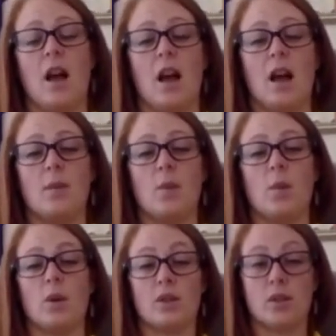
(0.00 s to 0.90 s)
Um, we're
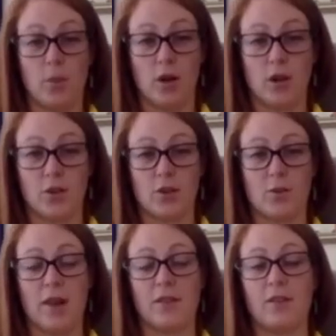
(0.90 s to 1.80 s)
not stopping our dogs from
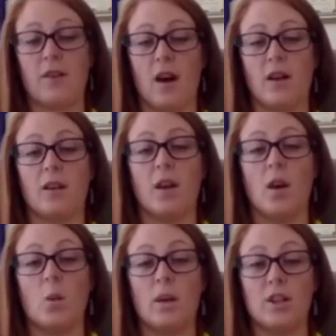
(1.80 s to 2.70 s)
having fun,
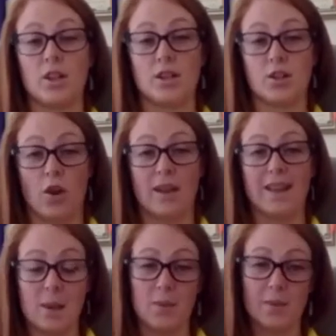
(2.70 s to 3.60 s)
we're just trying to
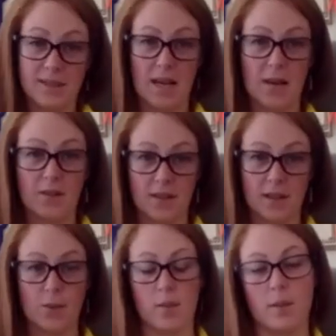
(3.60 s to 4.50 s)
keep them safe. So that's
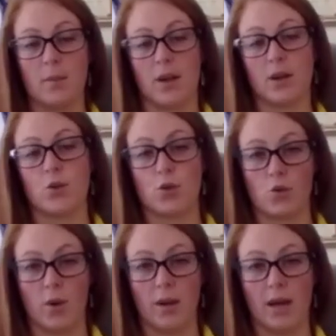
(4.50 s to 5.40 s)
what I mean by
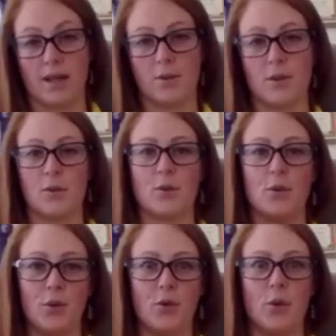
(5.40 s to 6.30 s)
control, okay? So it's not
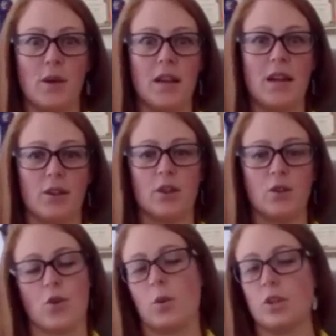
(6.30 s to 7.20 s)
sort of domineering
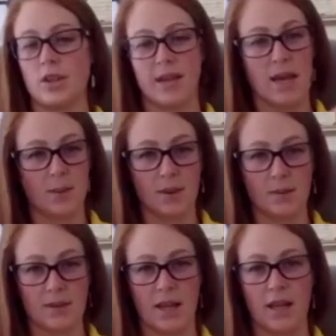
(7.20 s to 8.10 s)
control, it's just keeping them
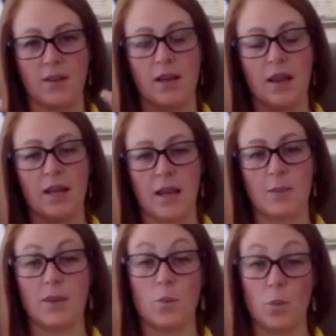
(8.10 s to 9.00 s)
safe,
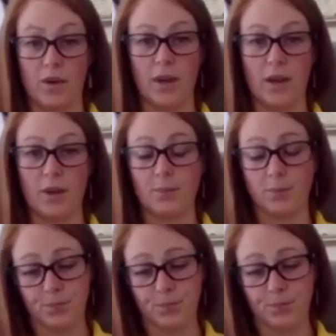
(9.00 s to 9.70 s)
keeping them with you.